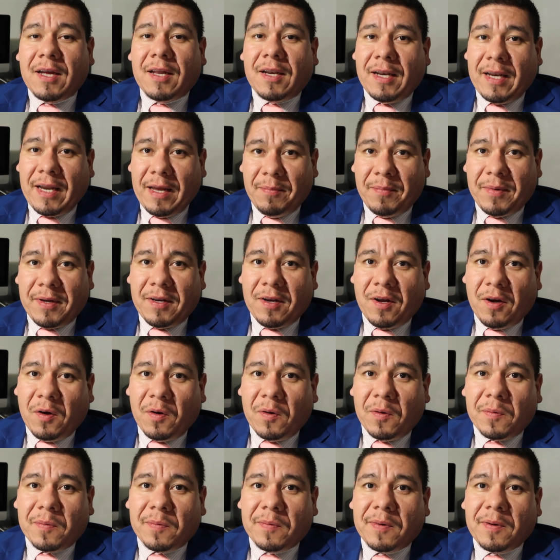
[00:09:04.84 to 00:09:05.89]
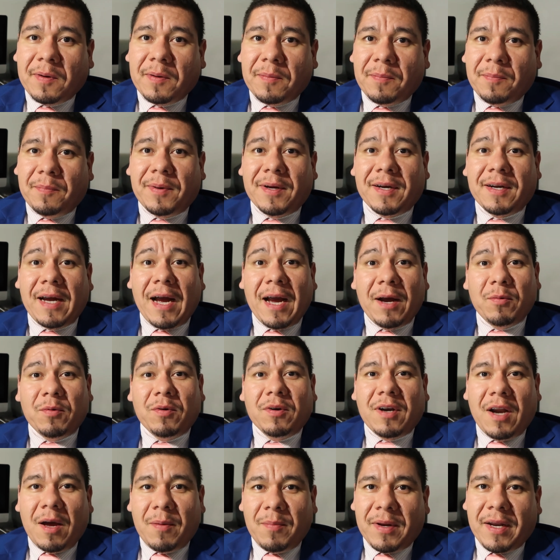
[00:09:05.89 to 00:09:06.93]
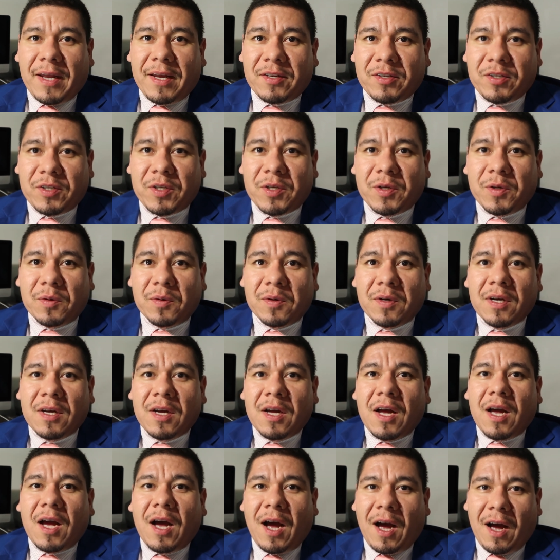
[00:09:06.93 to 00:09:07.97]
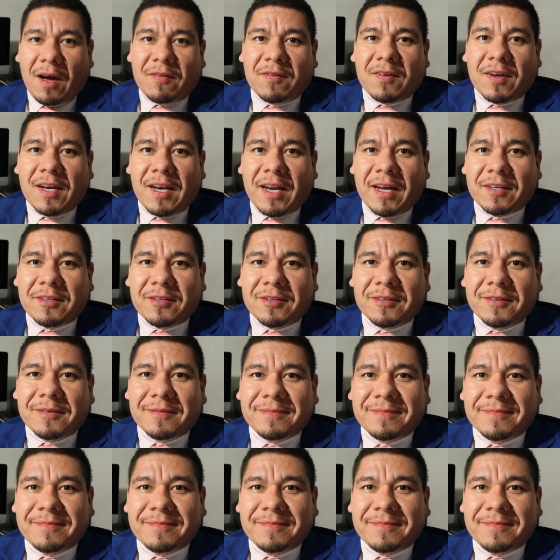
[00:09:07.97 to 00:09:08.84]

let me know. But I will nominate you, Hof Collector.